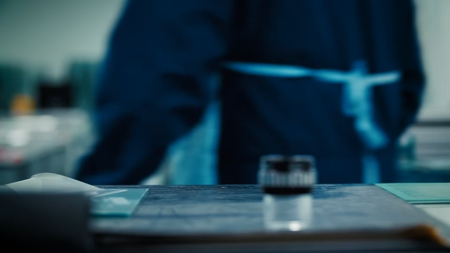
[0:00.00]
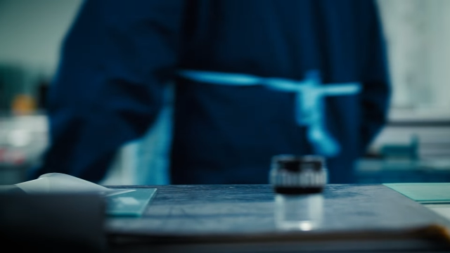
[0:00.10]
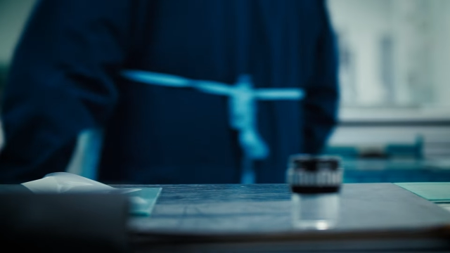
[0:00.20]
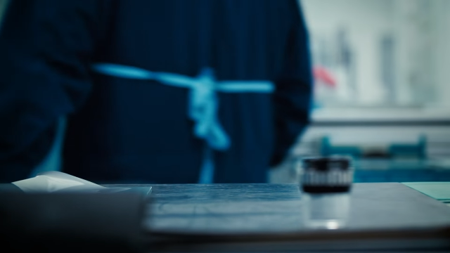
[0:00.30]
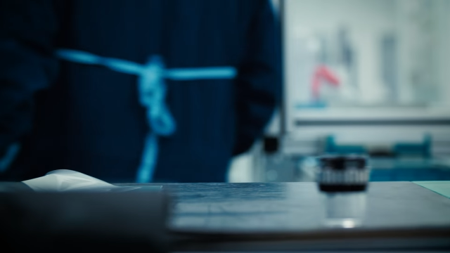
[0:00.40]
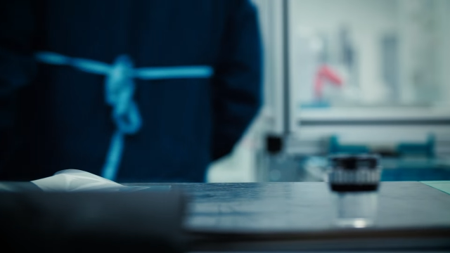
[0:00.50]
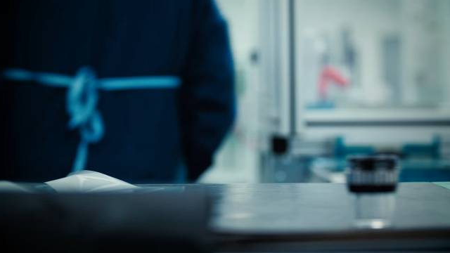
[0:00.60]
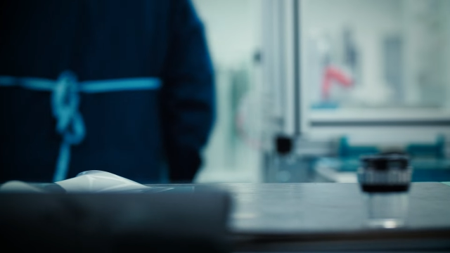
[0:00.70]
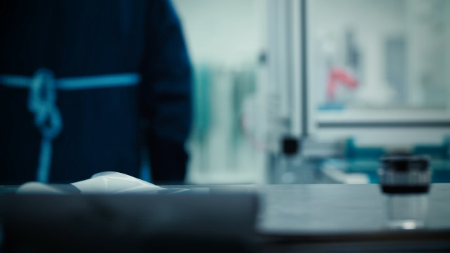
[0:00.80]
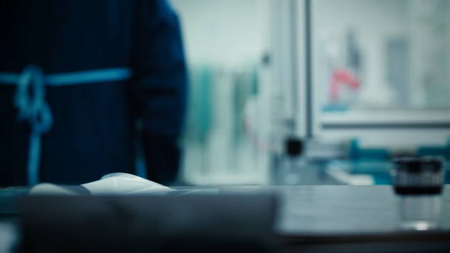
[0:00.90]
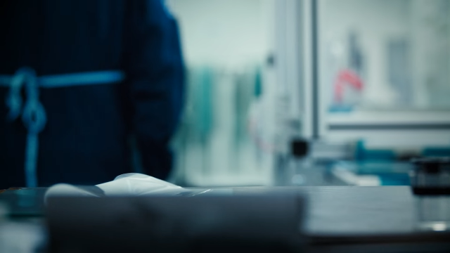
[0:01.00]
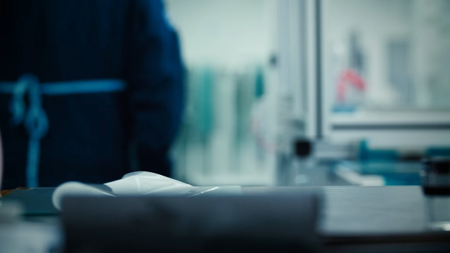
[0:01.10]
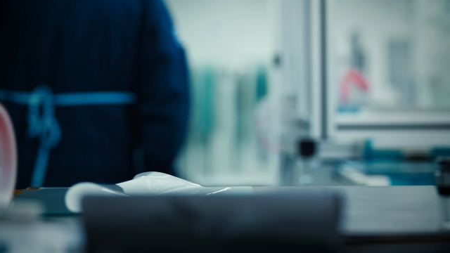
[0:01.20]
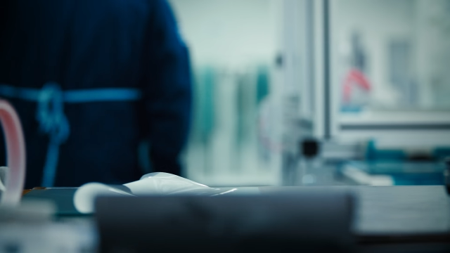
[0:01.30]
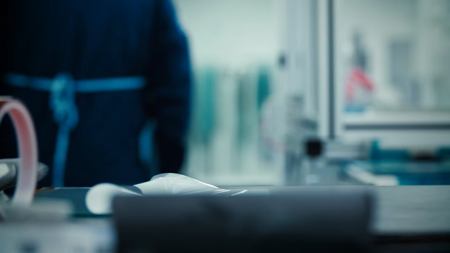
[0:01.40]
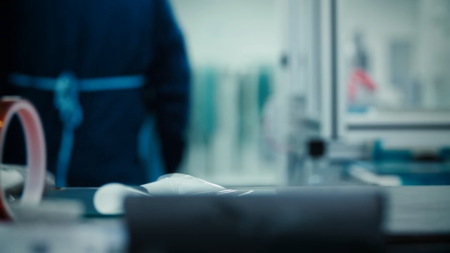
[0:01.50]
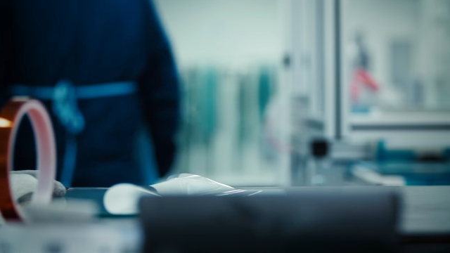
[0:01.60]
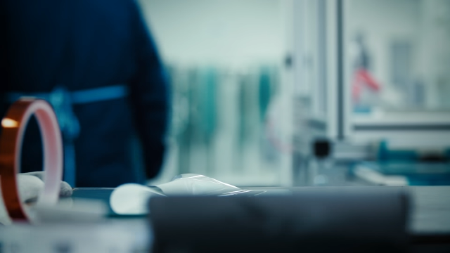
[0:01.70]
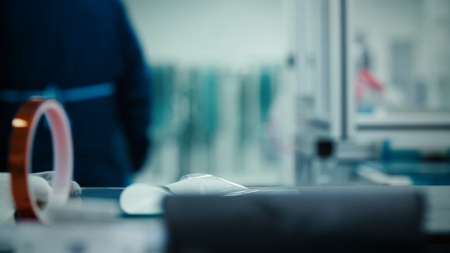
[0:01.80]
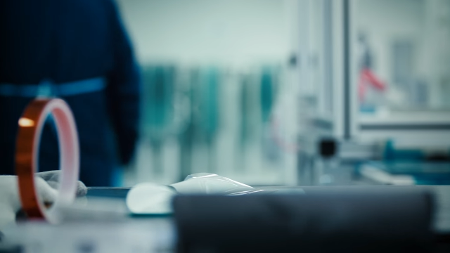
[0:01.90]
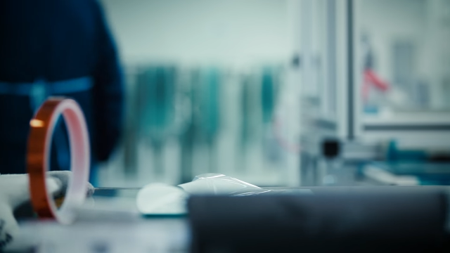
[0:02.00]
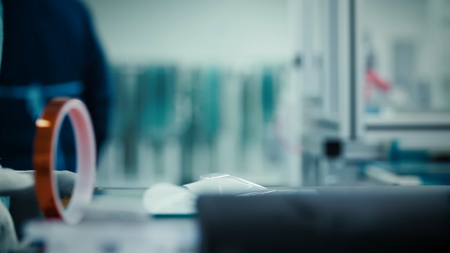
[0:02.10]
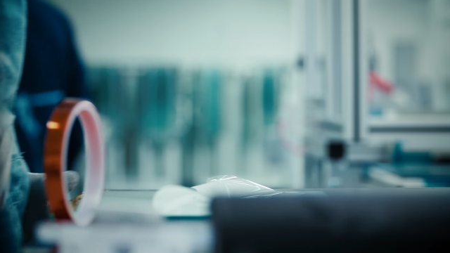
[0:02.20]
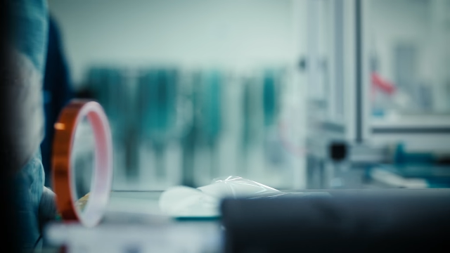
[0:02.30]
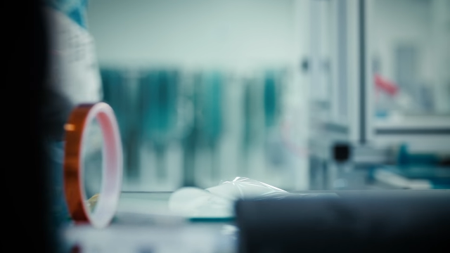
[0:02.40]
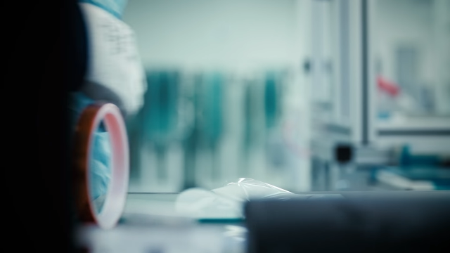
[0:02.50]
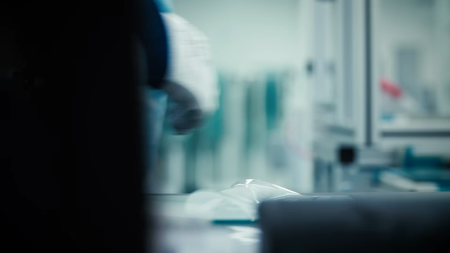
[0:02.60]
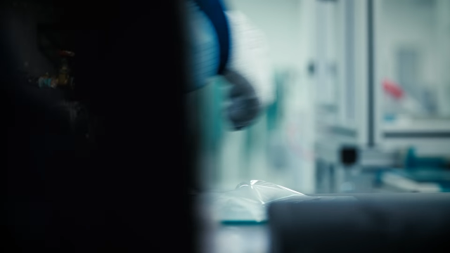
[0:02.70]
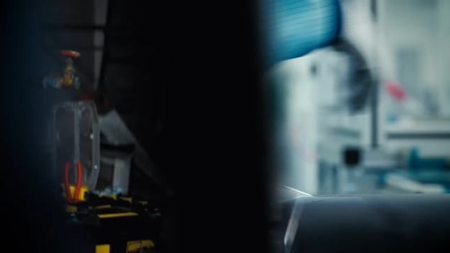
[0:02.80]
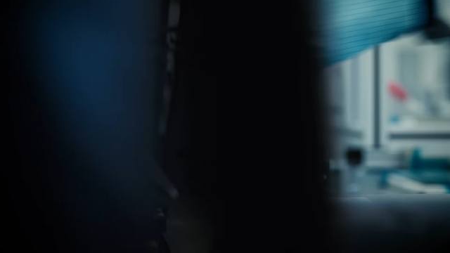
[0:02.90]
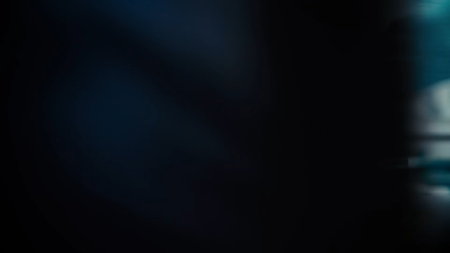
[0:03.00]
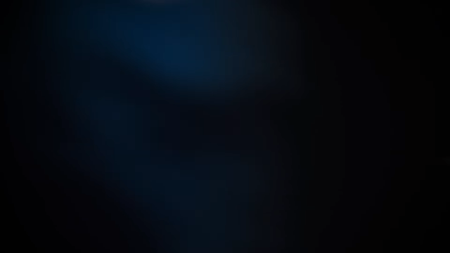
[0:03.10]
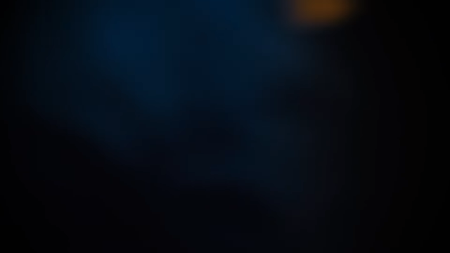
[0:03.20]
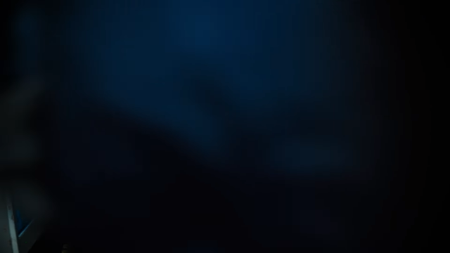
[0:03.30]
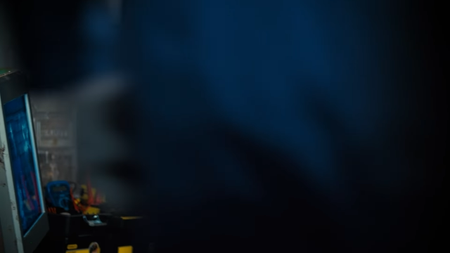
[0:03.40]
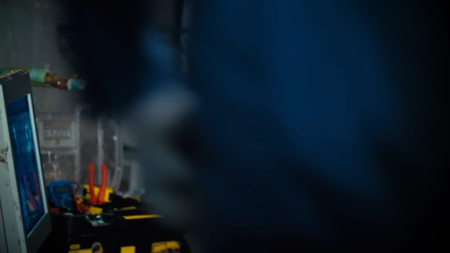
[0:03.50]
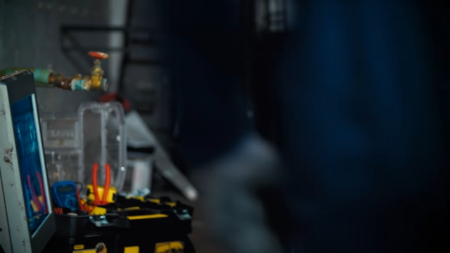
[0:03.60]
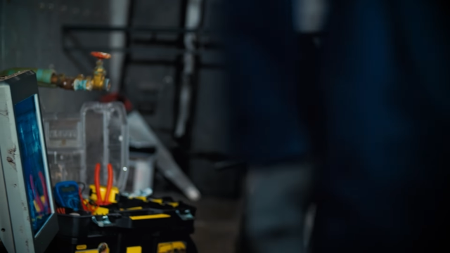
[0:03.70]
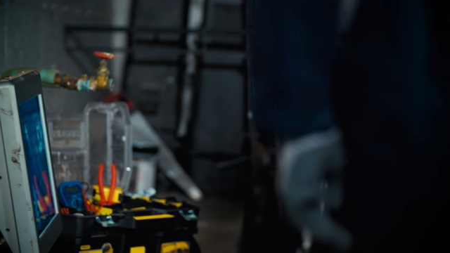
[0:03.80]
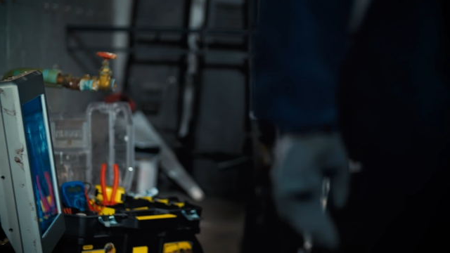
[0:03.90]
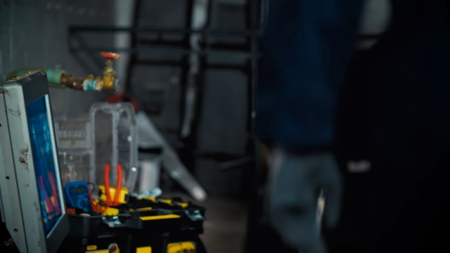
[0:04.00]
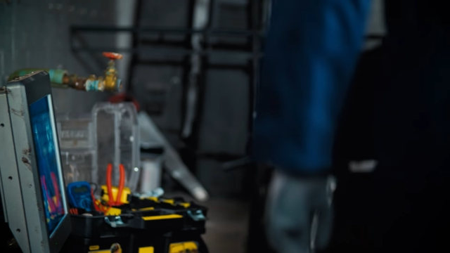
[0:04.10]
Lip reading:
No face is visible, so there are no lips to read.